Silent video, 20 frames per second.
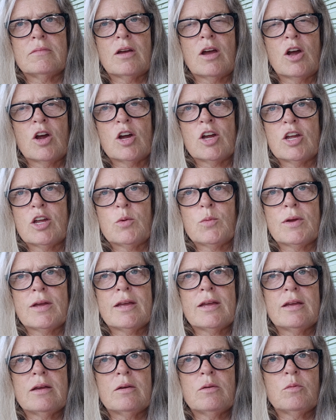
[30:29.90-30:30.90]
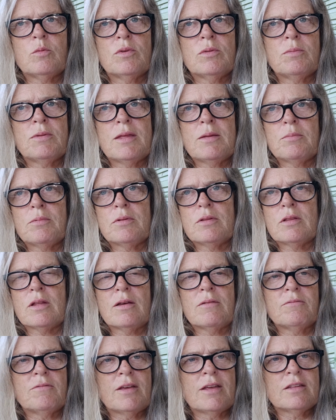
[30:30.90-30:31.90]
arguing with people
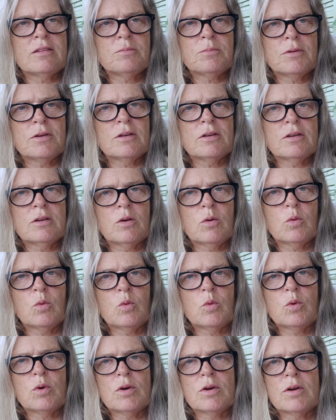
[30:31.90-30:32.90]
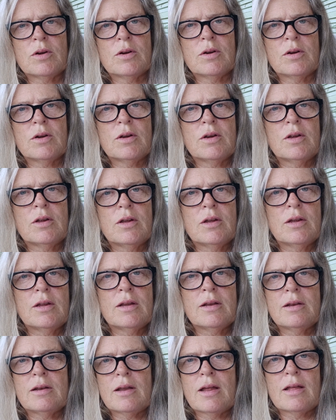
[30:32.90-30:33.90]
on Facebook or
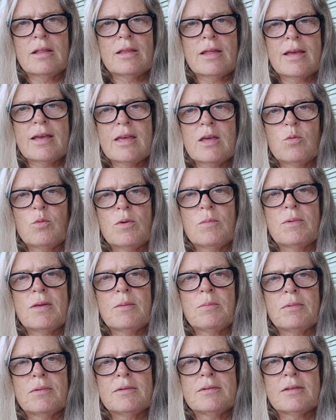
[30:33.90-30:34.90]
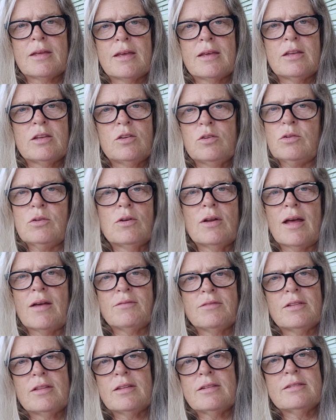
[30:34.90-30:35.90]
not liking what people say, you don't
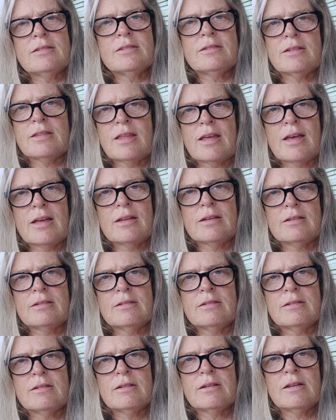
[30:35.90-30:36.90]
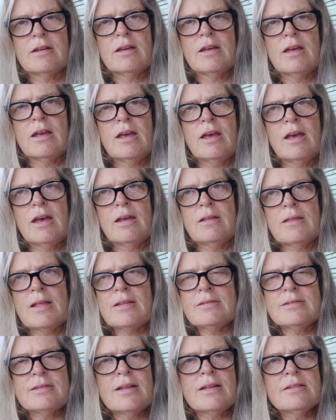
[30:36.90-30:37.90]
have to listen to that. And
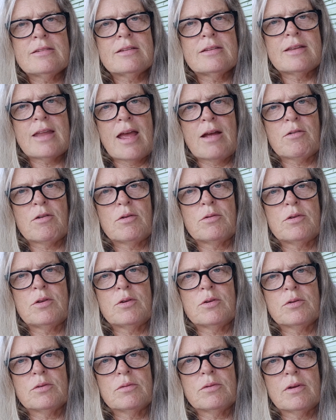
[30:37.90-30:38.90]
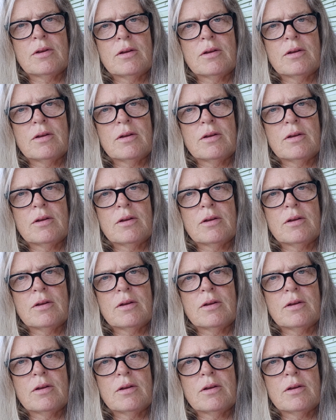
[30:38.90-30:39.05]
that's not to narrow your